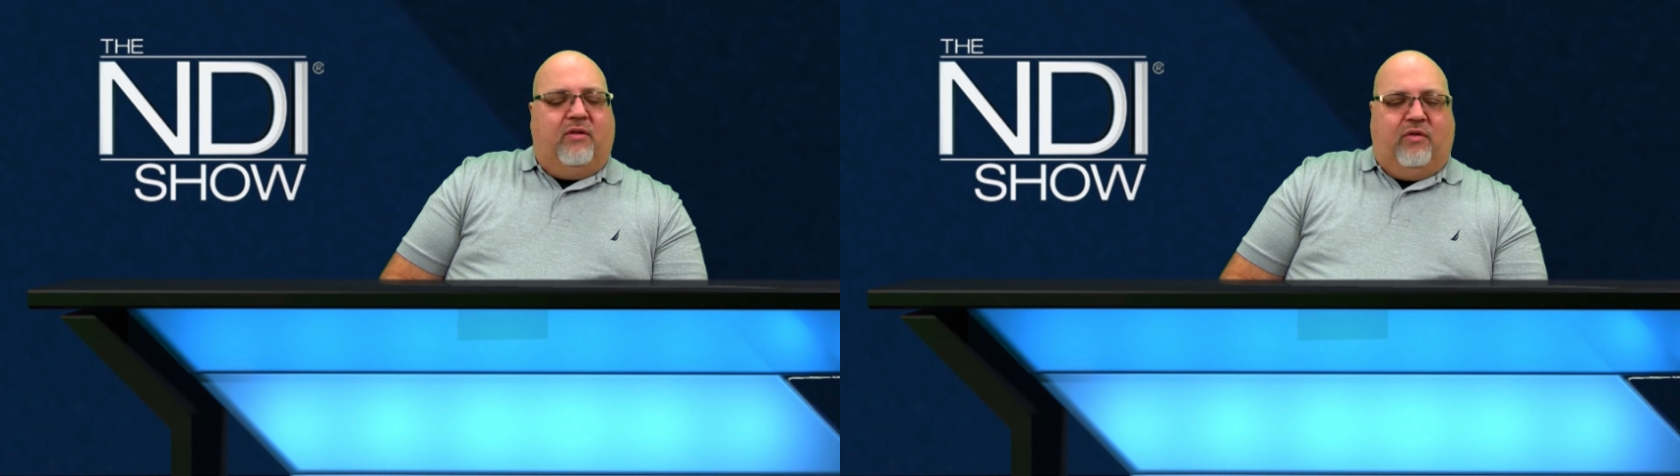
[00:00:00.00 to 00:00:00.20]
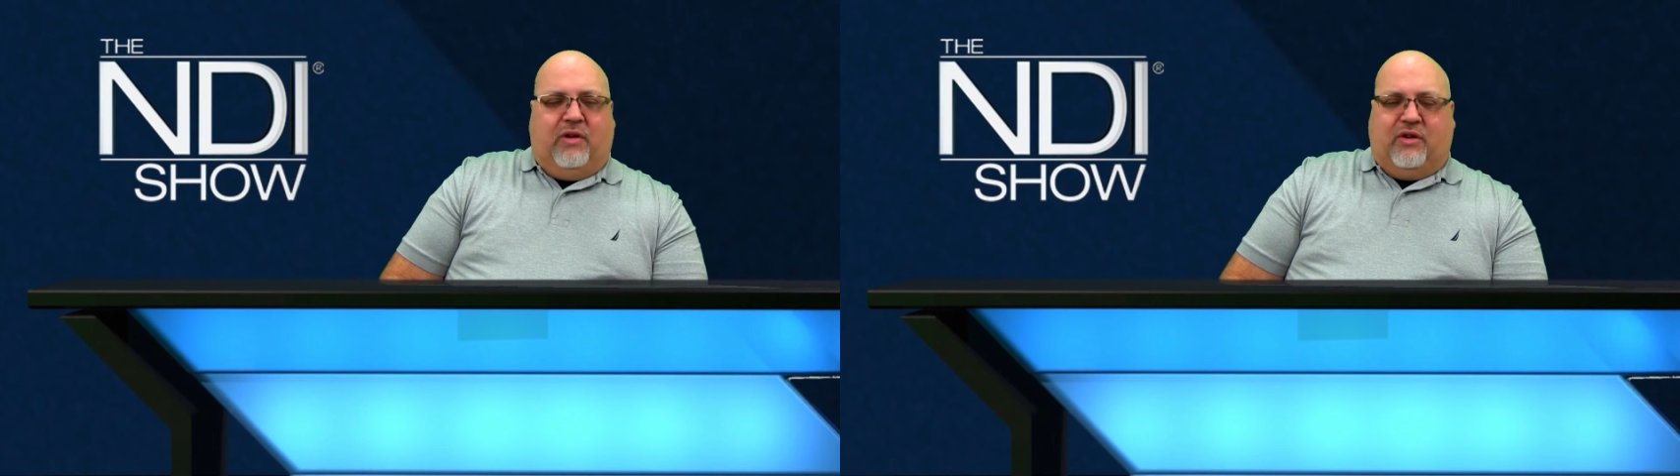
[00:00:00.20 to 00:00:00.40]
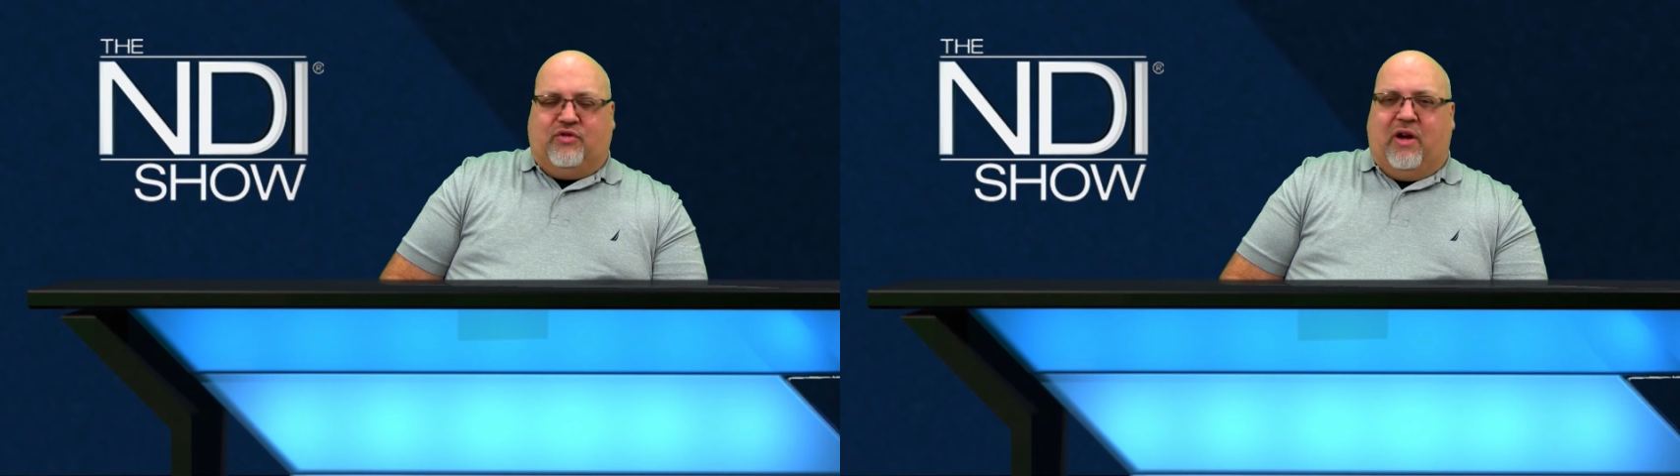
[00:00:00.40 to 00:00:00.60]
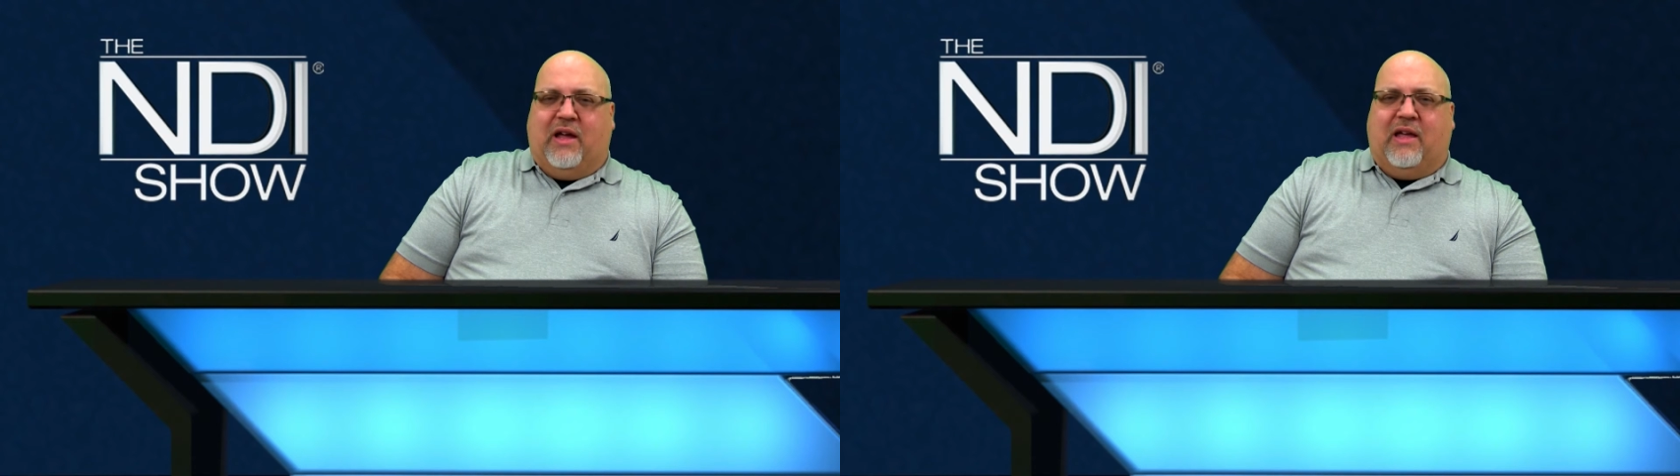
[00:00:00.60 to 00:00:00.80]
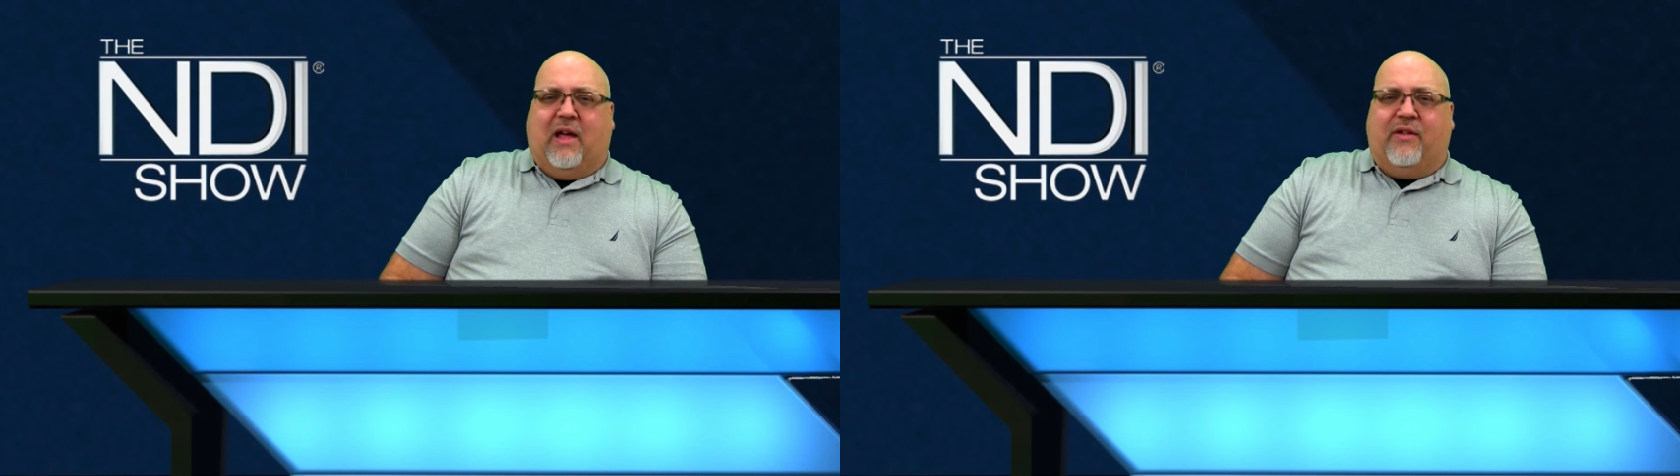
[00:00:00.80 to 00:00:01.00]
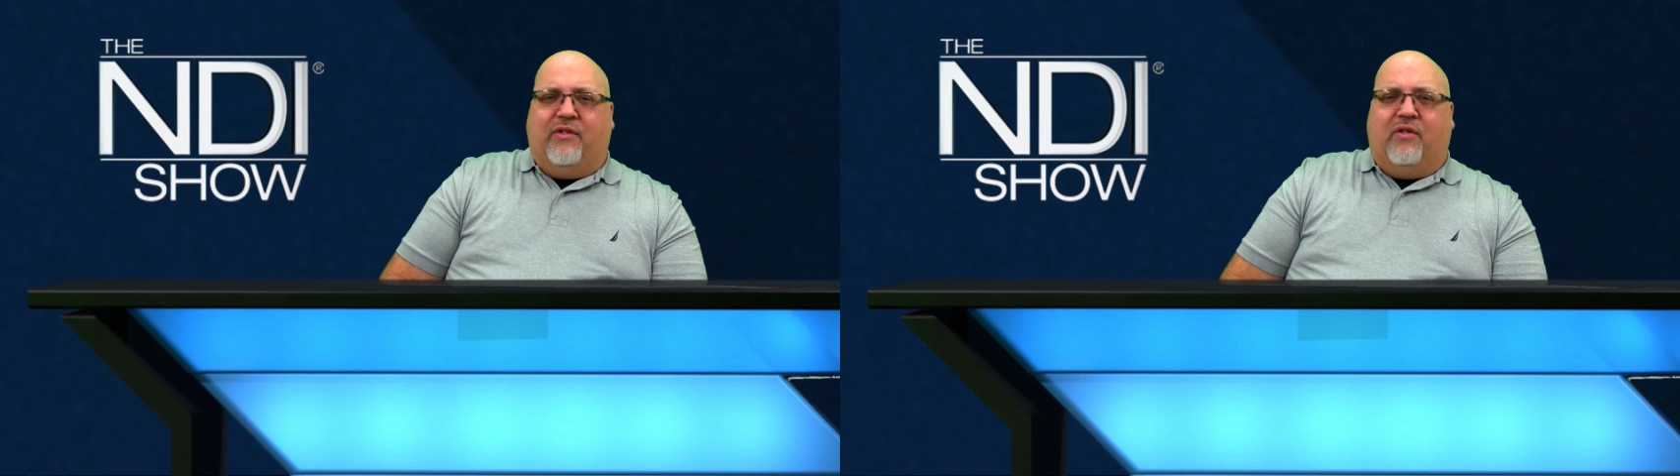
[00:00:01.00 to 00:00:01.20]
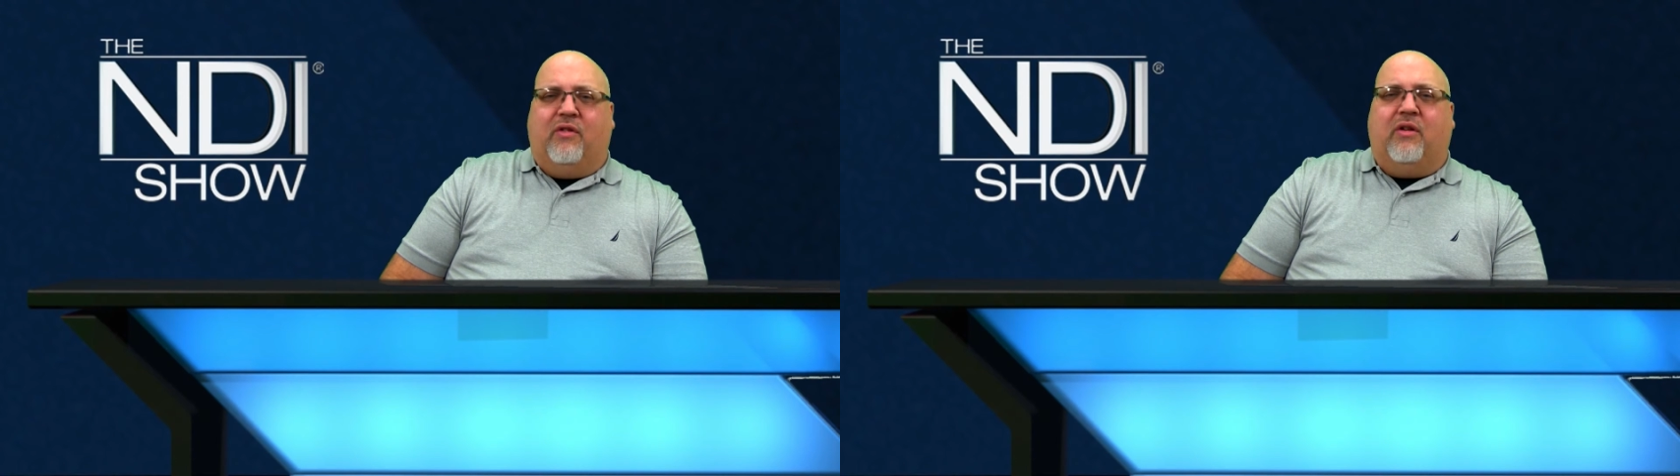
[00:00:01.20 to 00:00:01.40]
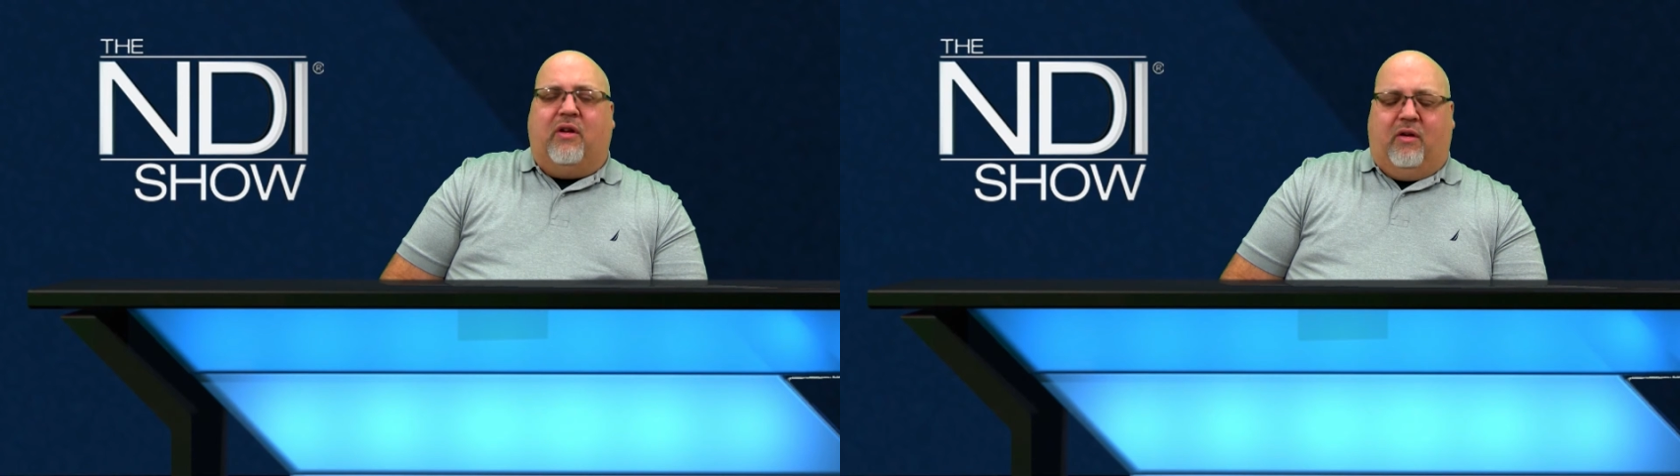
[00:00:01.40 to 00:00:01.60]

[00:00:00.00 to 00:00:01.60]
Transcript: NewTek TriCaster